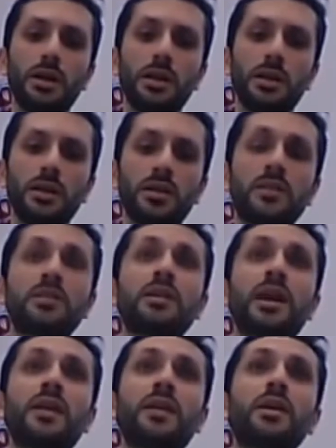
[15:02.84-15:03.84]
Sit
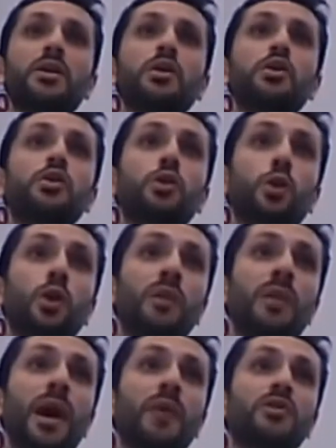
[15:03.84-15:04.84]
together, talk
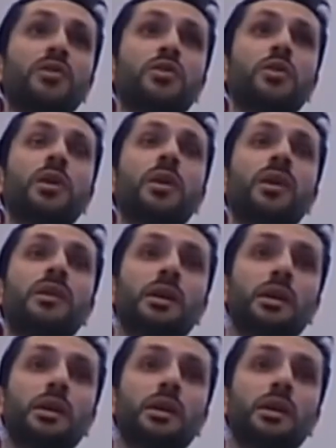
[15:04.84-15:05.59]
about it, talk about